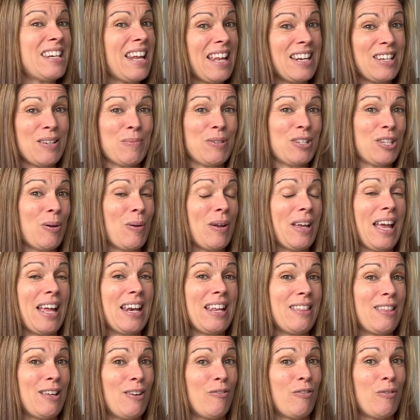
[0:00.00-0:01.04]
end up sewing
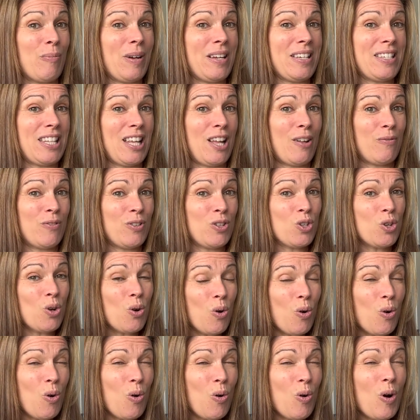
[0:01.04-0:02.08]
anything for myself at
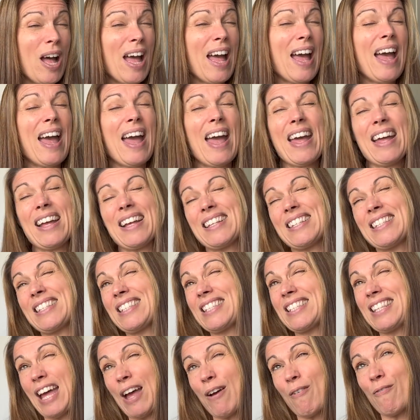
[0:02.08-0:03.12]
all,
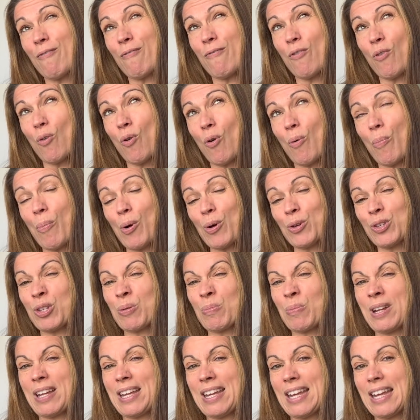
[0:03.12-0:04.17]
except for
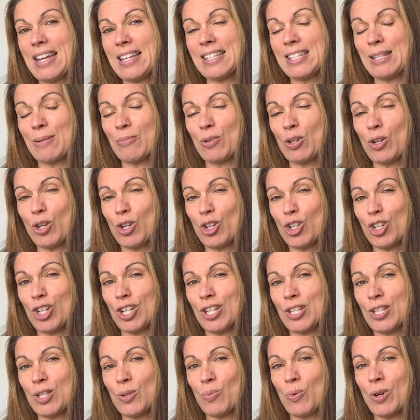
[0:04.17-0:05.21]
possibly some
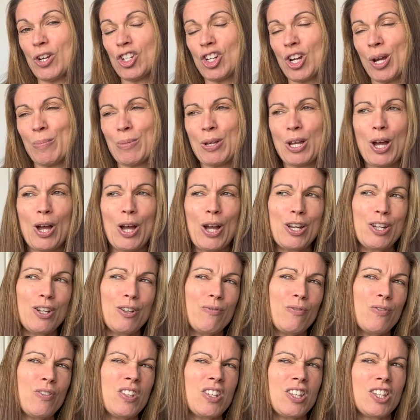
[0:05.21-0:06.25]
cushions, which I'm kind
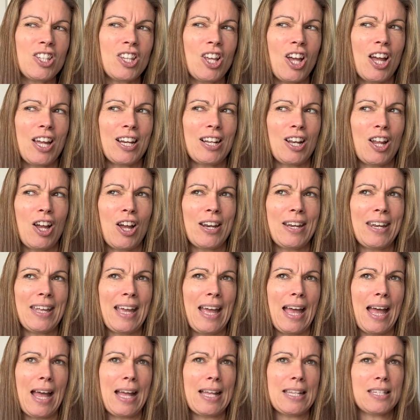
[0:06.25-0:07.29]
of sidelining
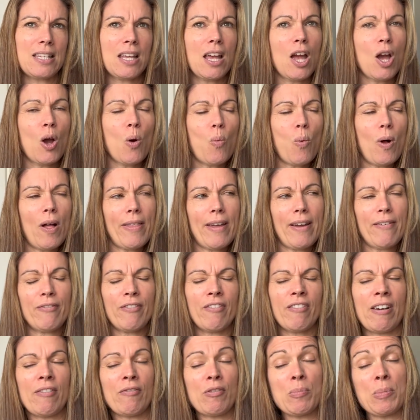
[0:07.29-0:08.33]
as, well, they're
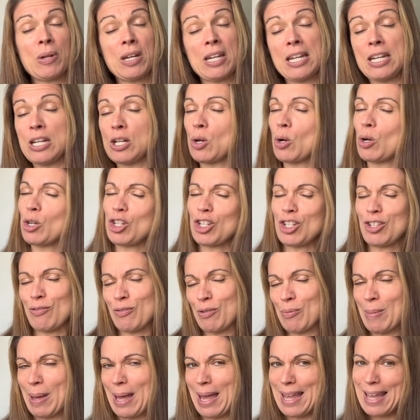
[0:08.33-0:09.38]
for everybody, not just for
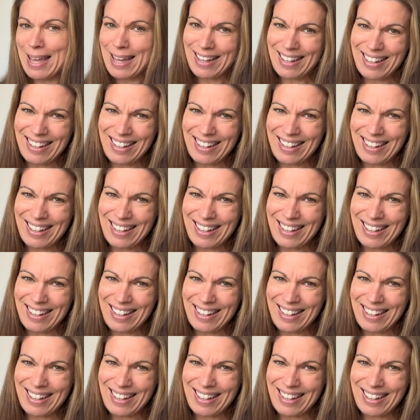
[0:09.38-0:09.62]
me.